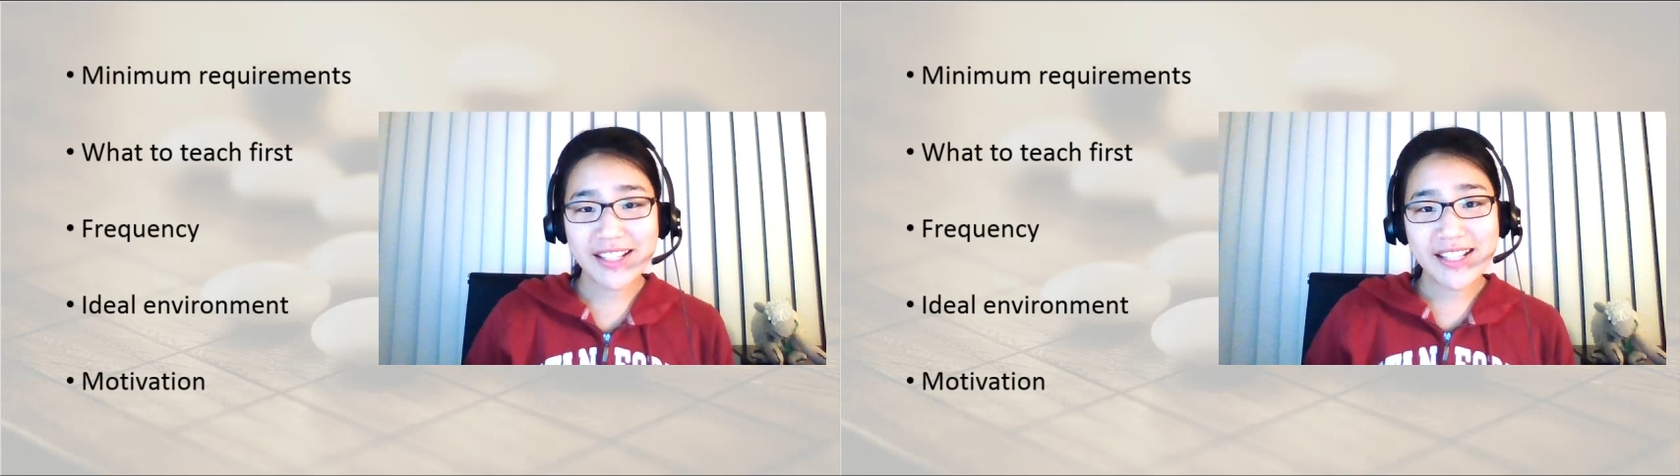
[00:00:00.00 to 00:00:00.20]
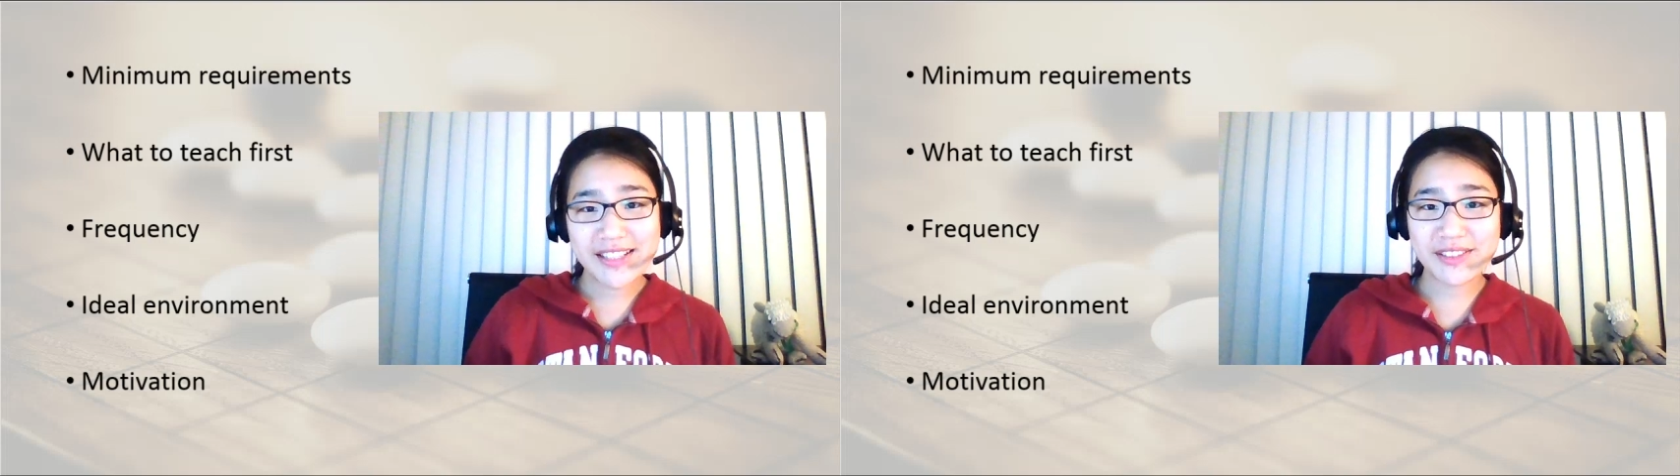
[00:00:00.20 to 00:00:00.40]

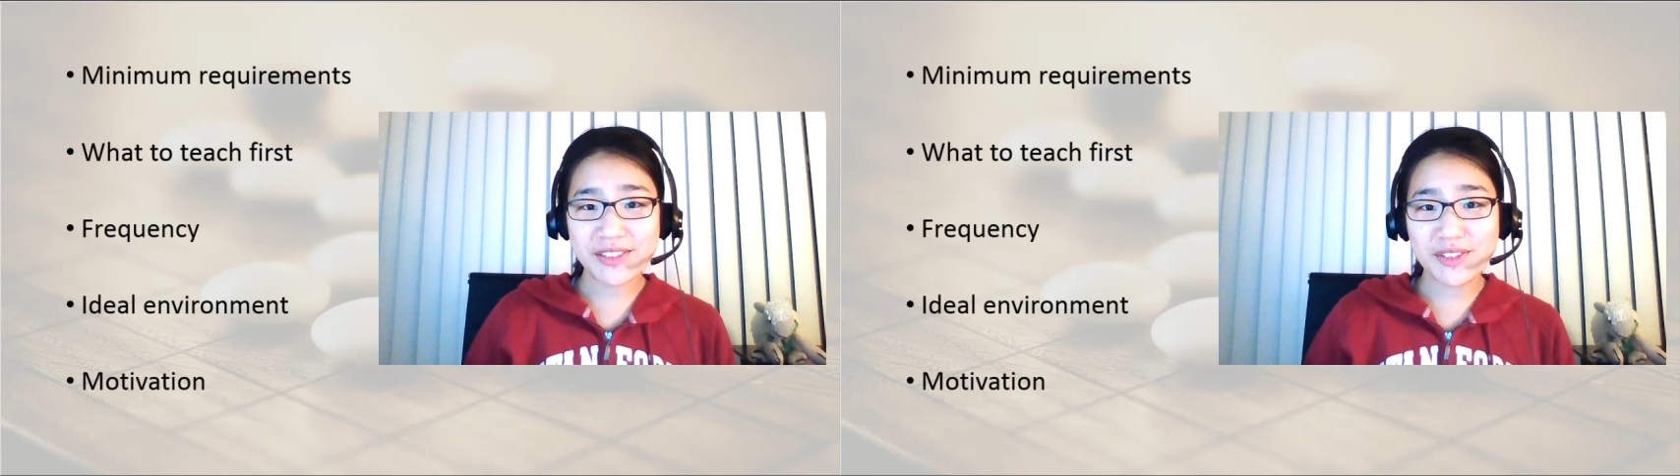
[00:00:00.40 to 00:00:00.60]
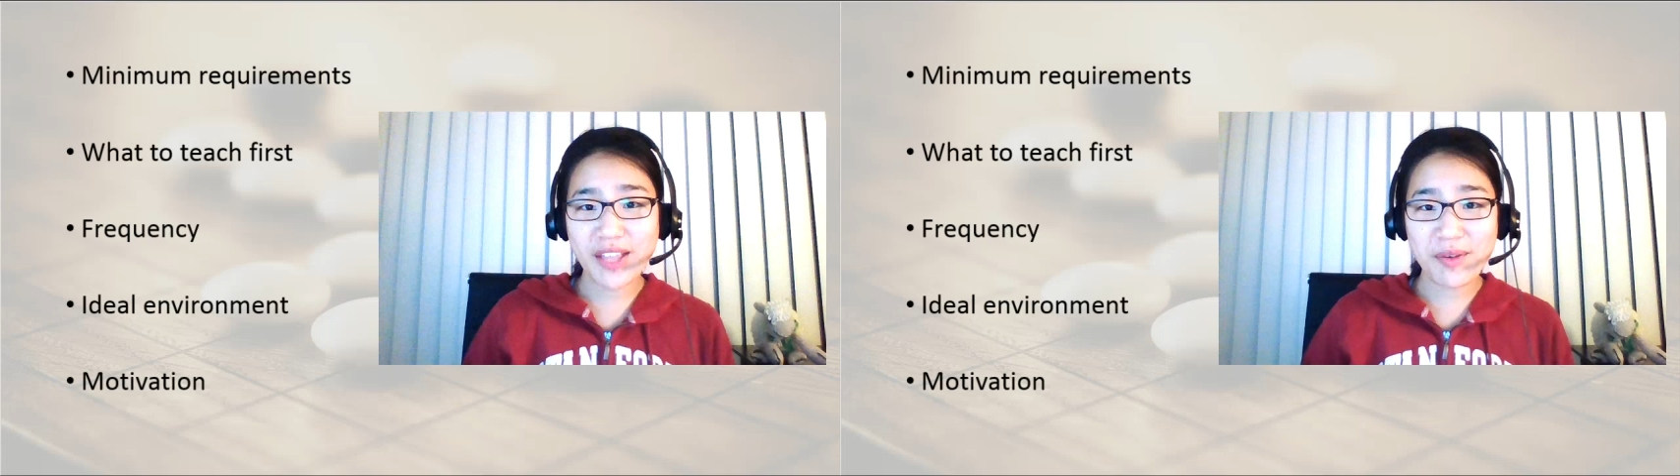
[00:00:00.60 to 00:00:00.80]
So
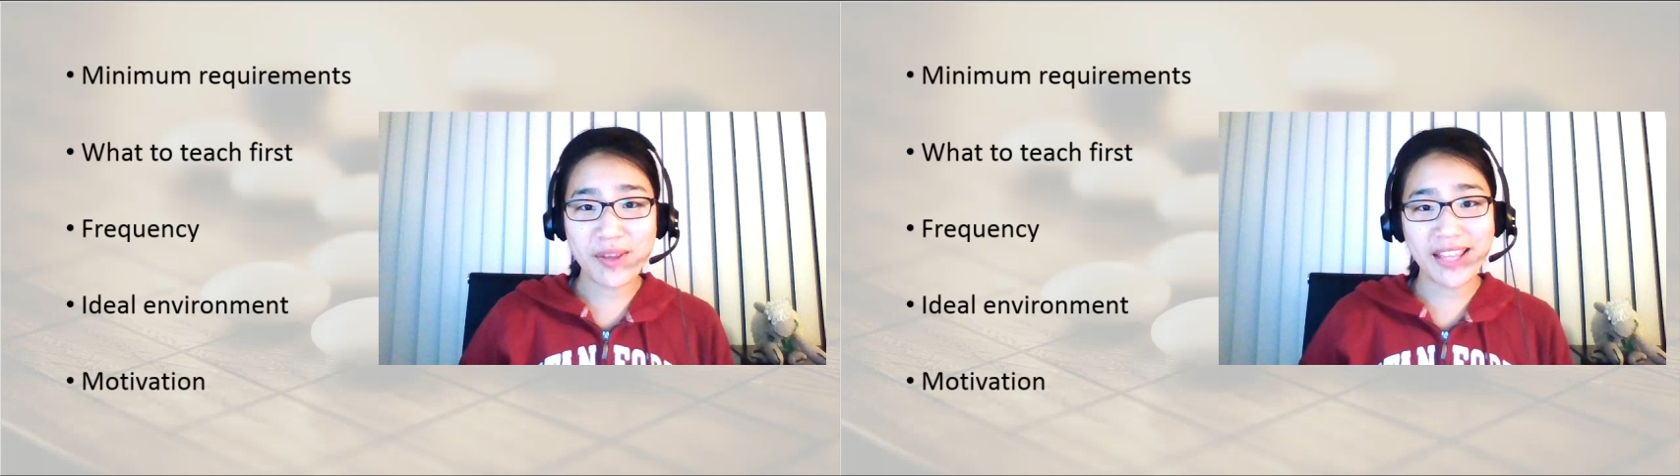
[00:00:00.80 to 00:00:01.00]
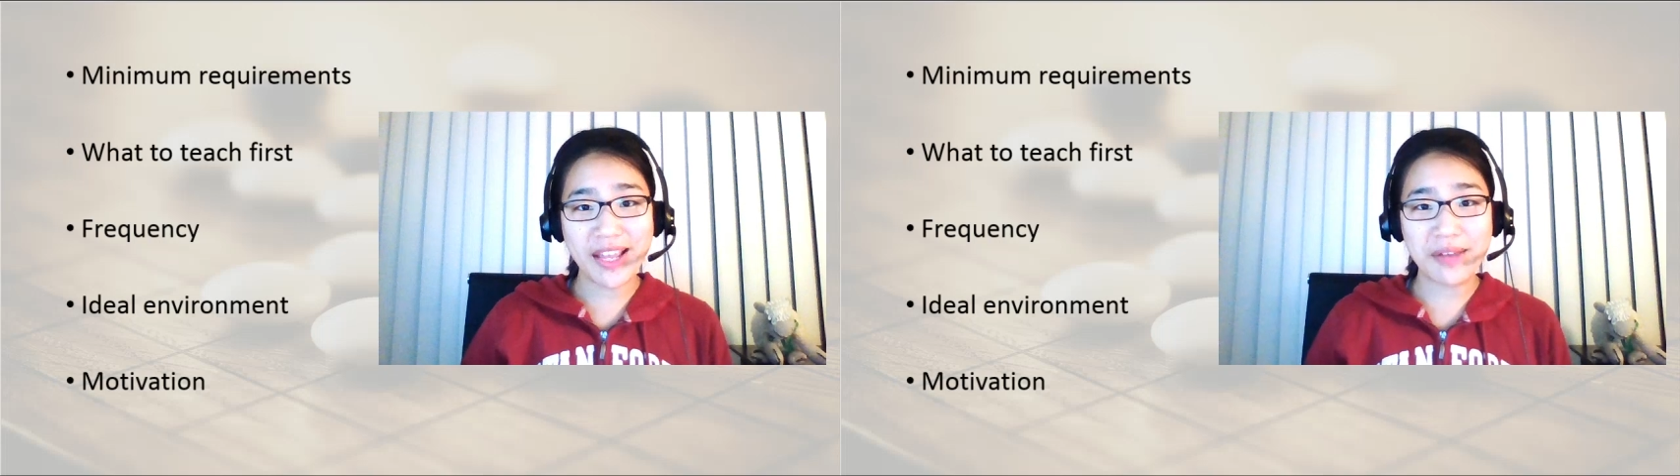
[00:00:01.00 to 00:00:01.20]
today,
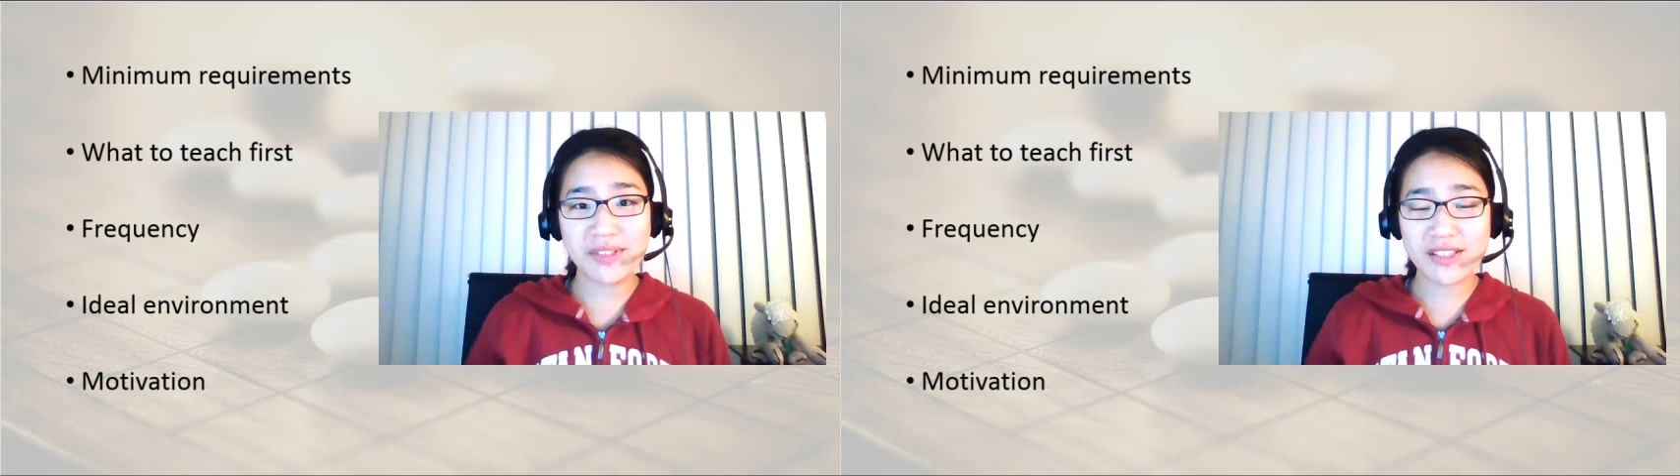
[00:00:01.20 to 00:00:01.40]
when I was